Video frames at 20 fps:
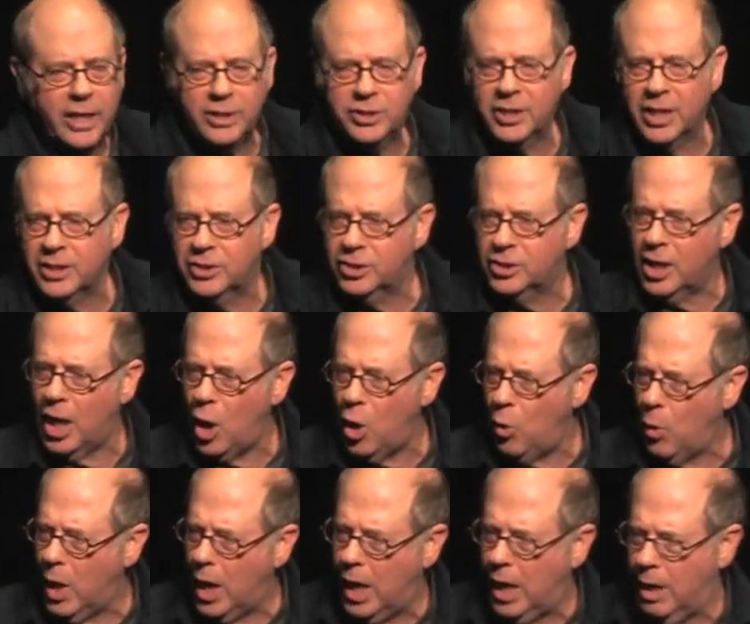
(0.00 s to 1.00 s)
He said,
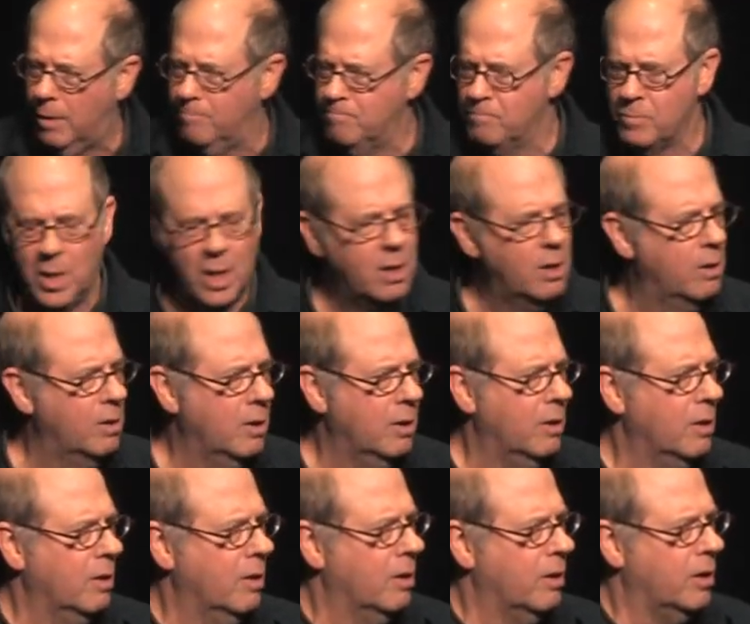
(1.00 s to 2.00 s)
"So, um,
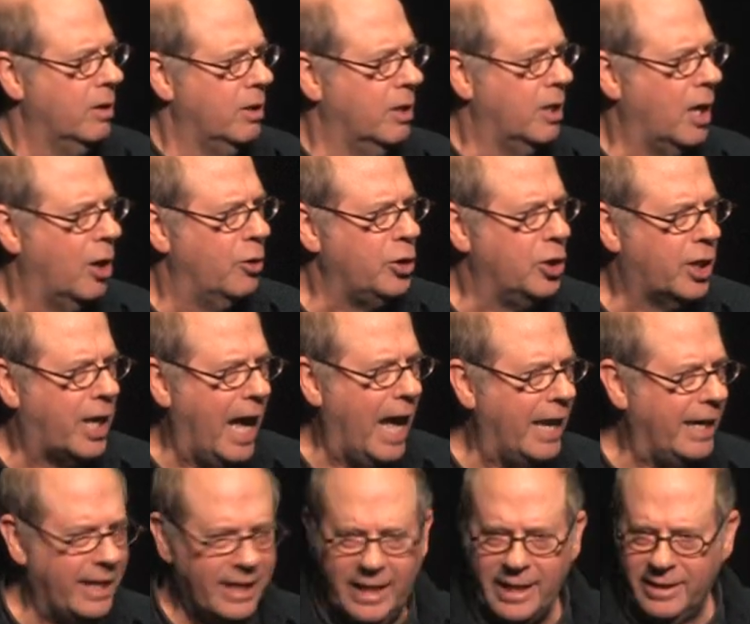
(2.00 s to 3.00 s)
you know, you
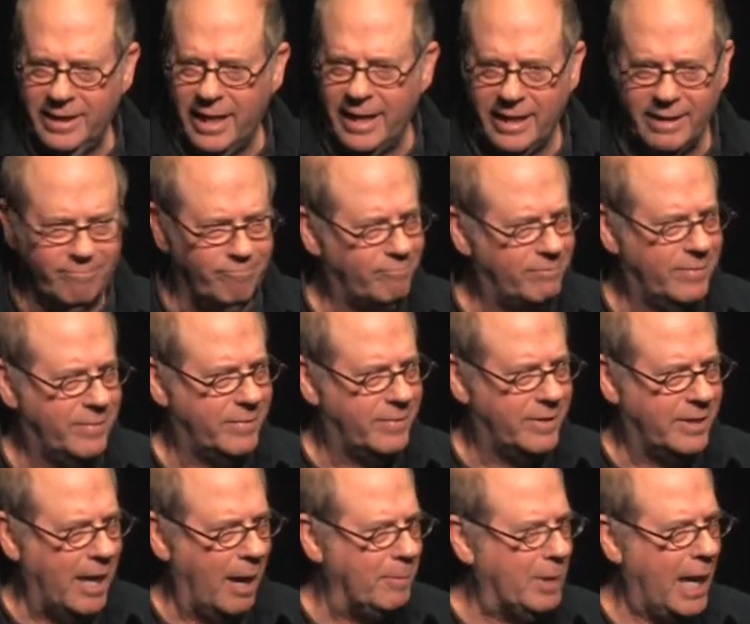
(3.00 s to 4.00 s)
got anything
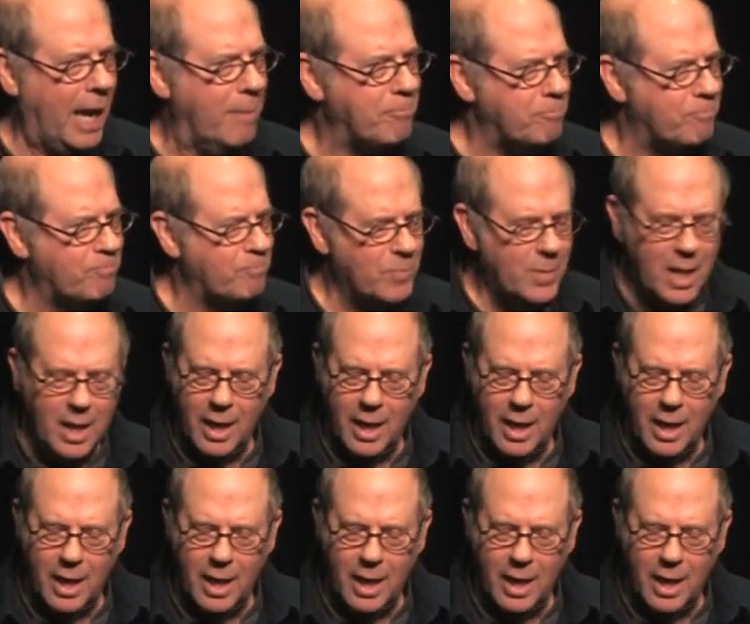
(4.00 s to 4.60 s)
coming up?"